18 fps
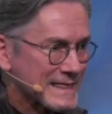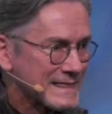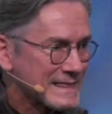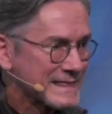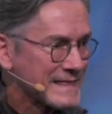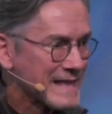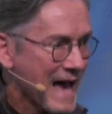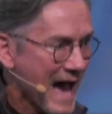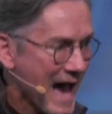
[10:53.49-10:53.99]

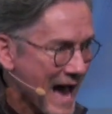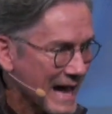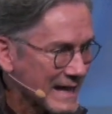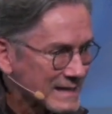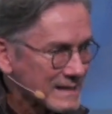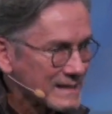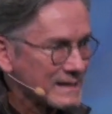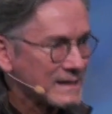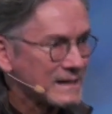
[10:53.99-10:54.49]
That
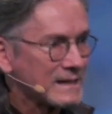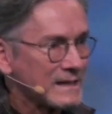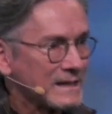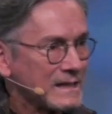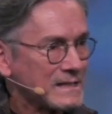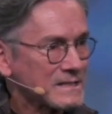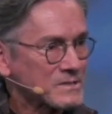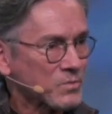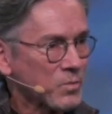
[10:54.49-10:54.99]

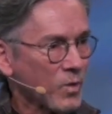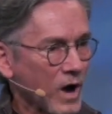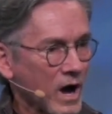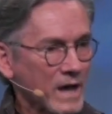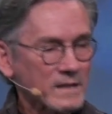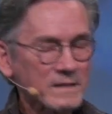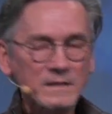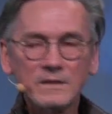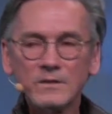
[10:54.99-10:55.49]
is
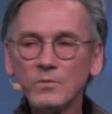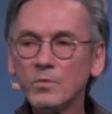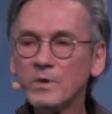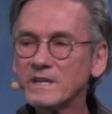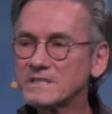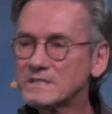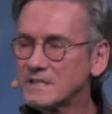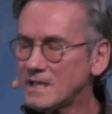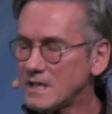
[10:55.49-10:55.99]
what we
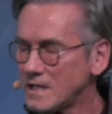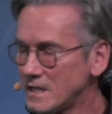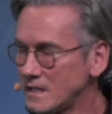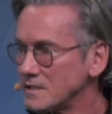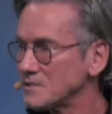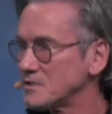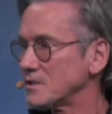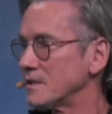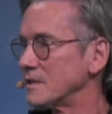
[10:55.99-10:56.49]

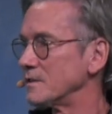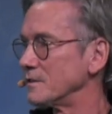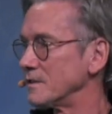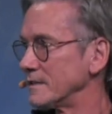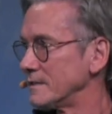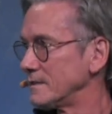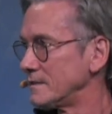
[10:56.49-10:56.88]
teach here.